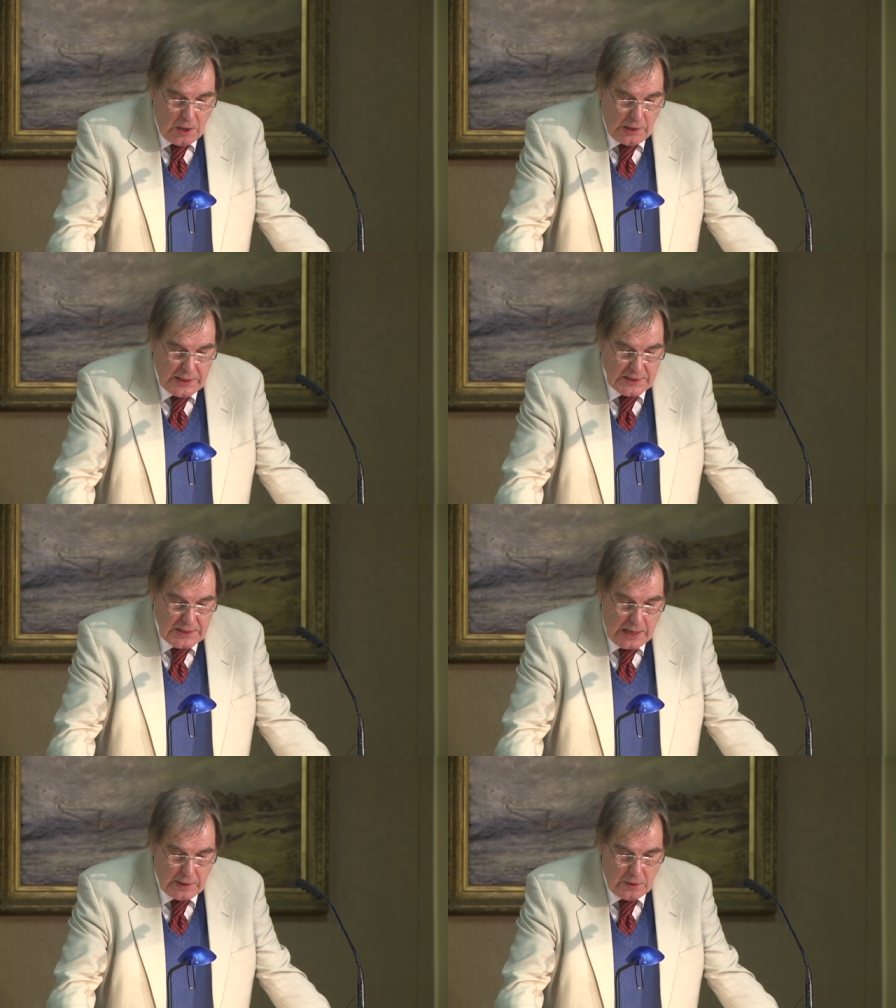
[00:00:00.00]

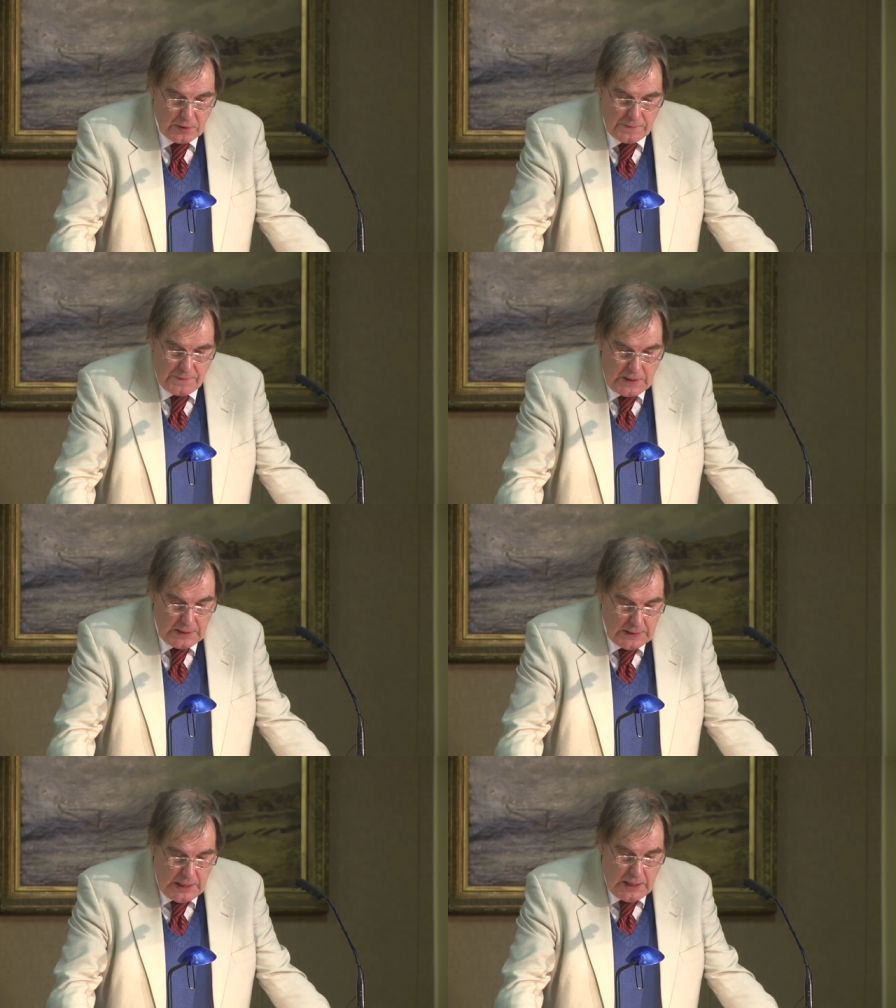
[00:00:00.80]
earliest hagiography,
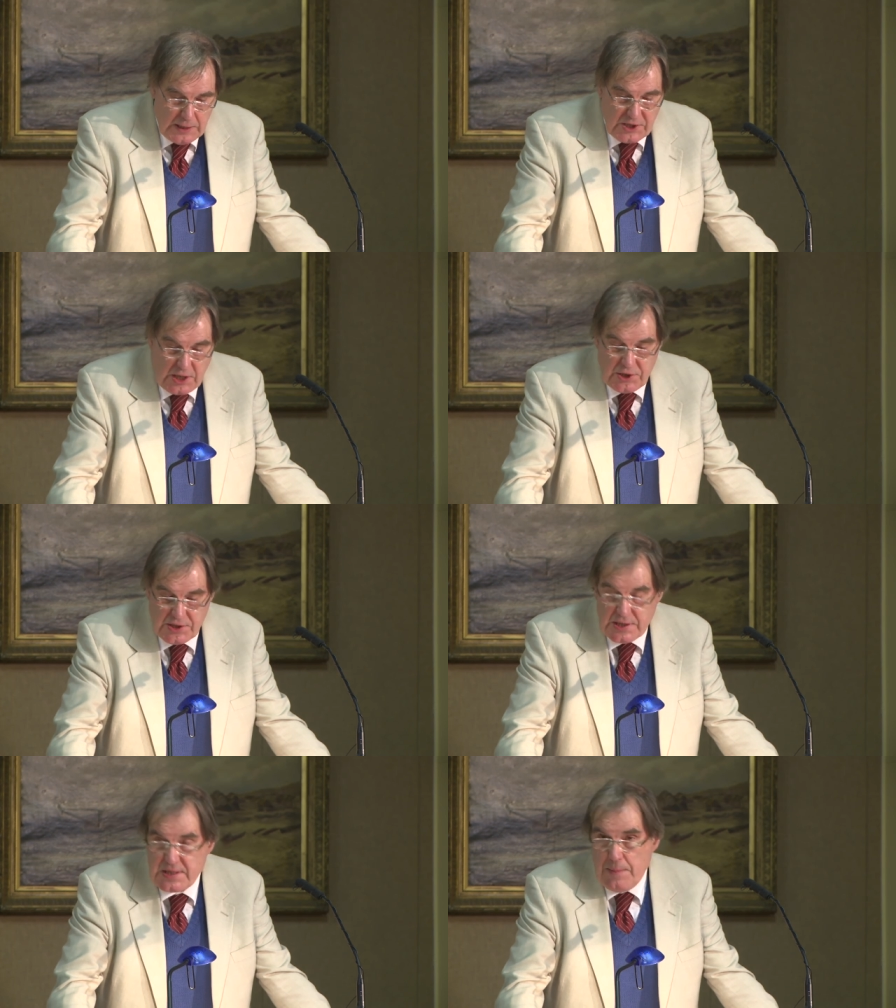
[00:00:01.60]
such
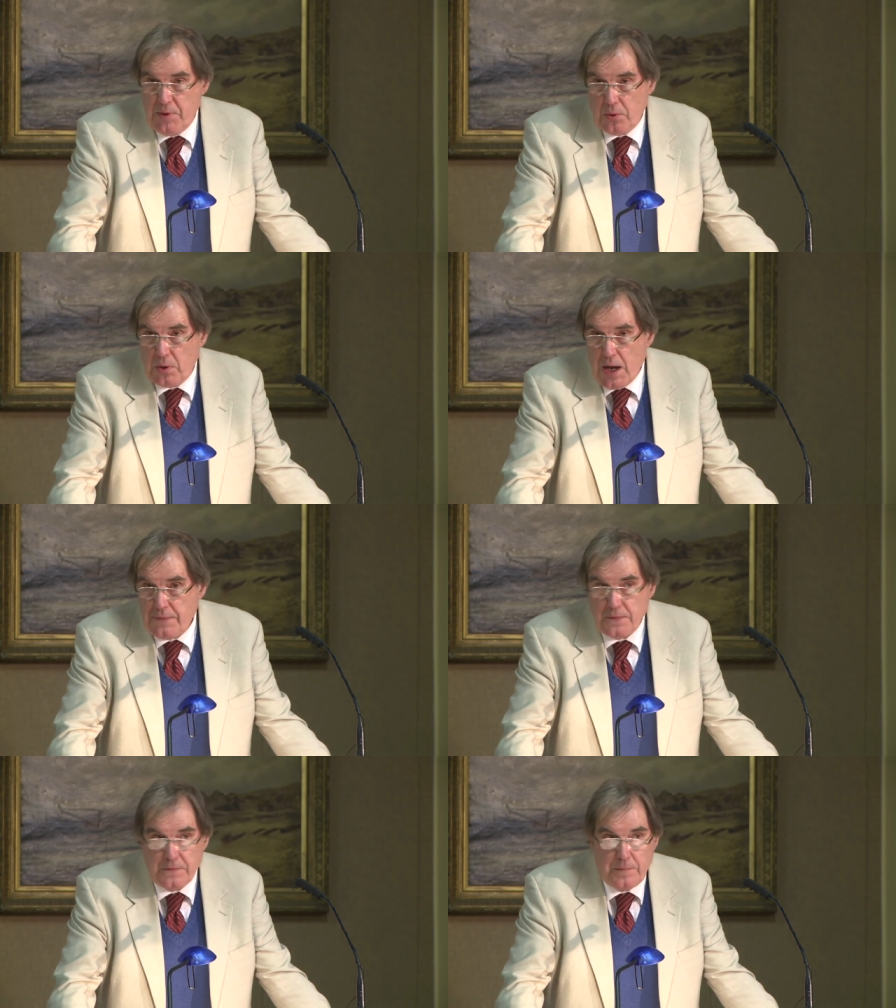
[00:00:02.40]
as the seminal
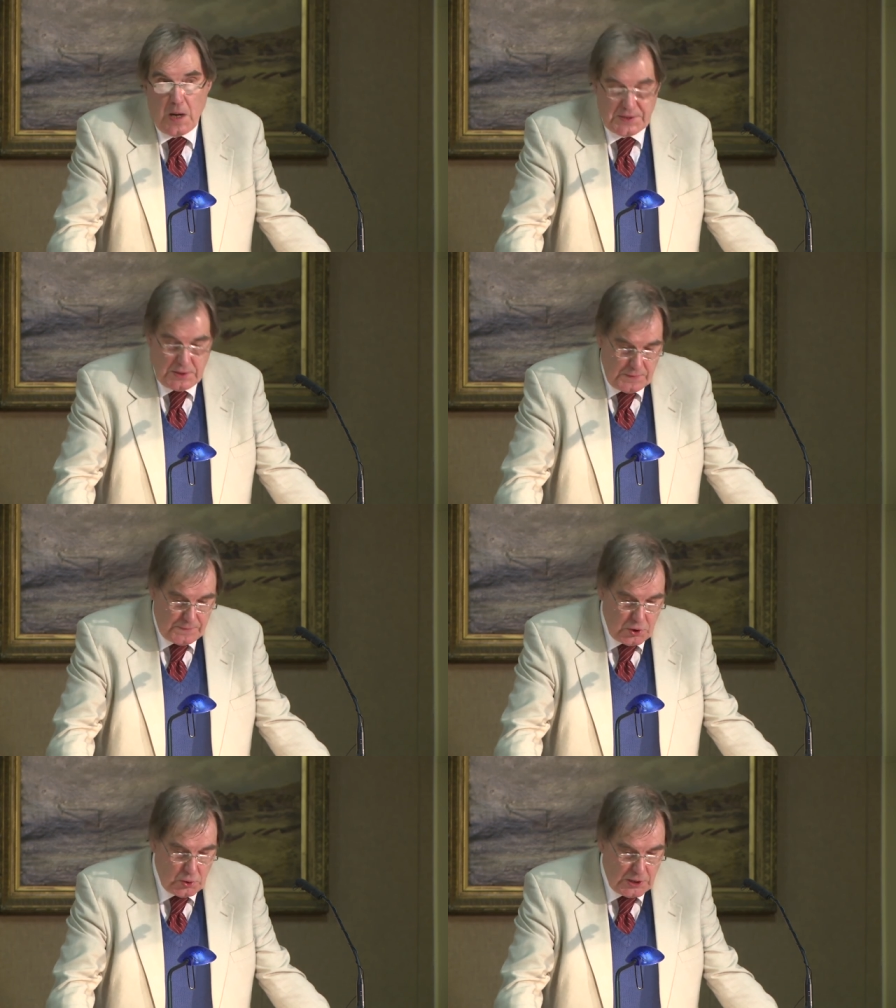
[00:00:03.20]
life of Martin
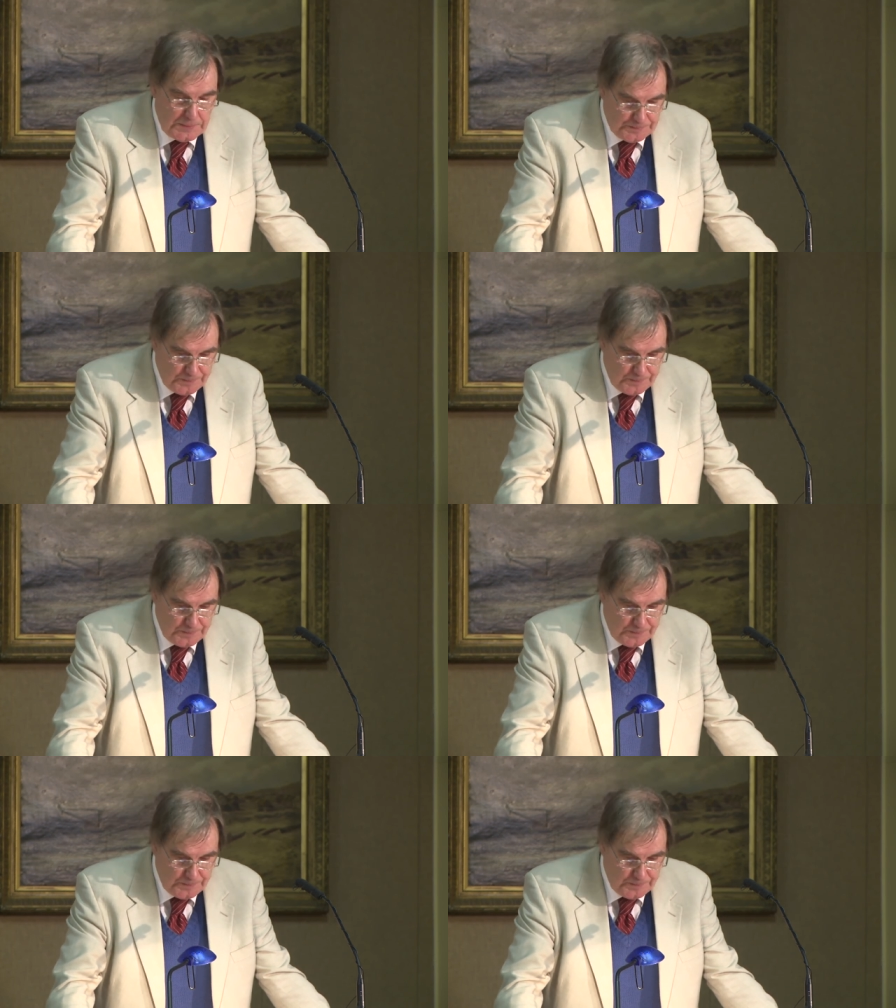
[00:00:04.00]
of Tours.